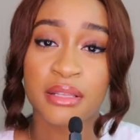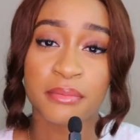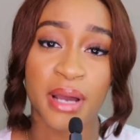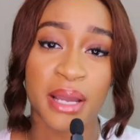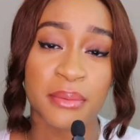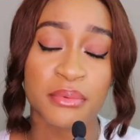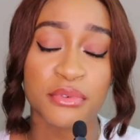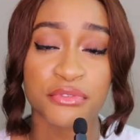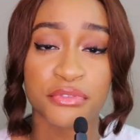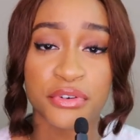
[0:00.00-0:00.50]
The
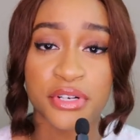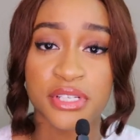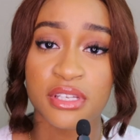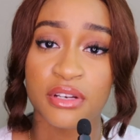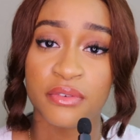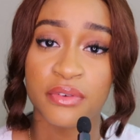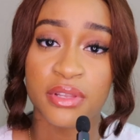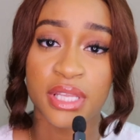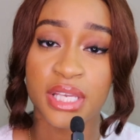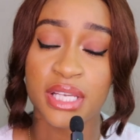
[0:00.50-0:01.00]
Bible in 1
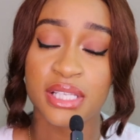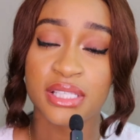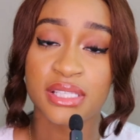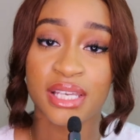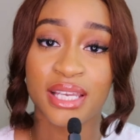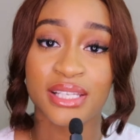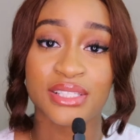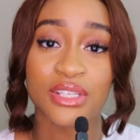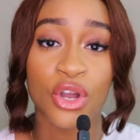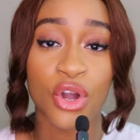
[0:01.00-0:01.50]

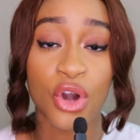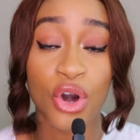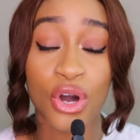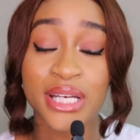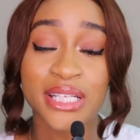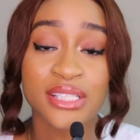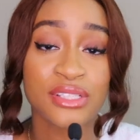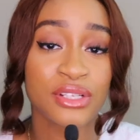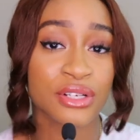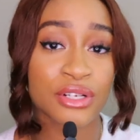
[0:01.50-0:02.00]
Corinthians says,
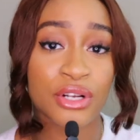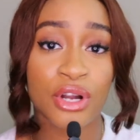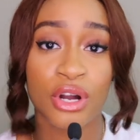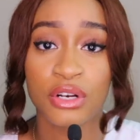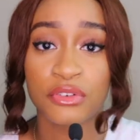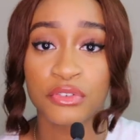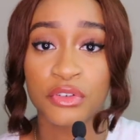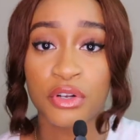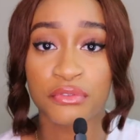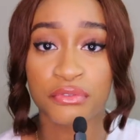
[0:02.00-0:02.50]
God is not a
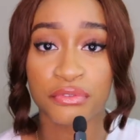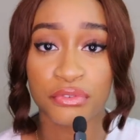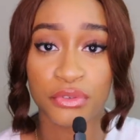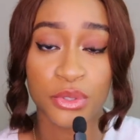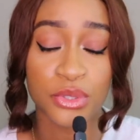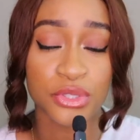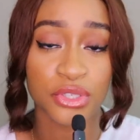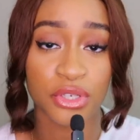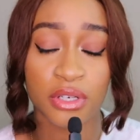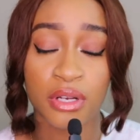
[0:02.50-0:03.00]
God of
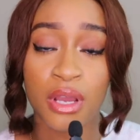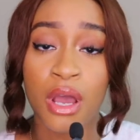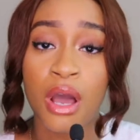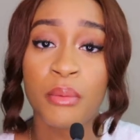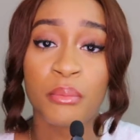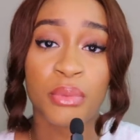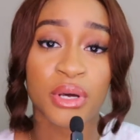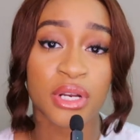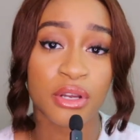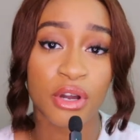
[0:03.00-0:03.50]
confusion,
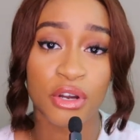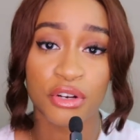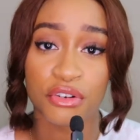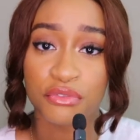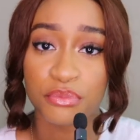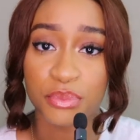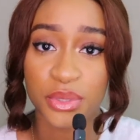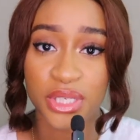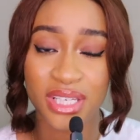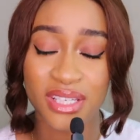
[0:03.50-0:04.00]
but a
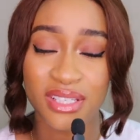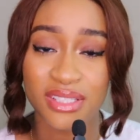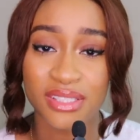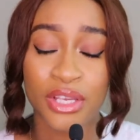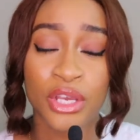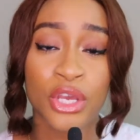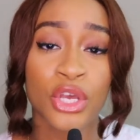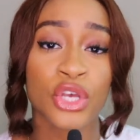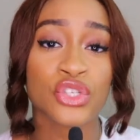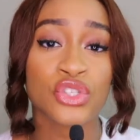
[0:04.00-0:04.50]
God of
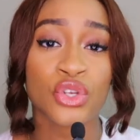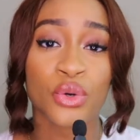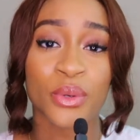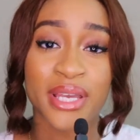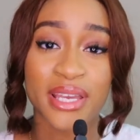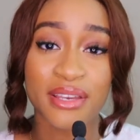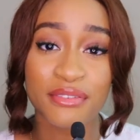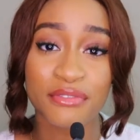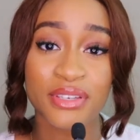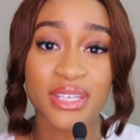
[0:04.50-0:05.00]
peace.
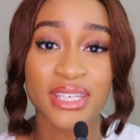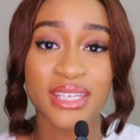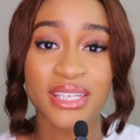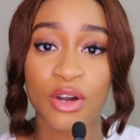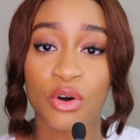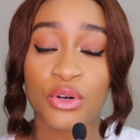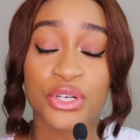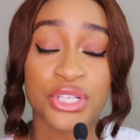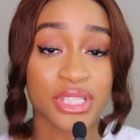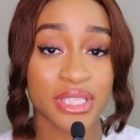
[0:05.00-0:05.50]
So if
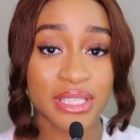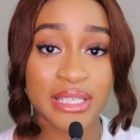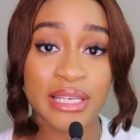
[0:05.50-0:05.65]
he or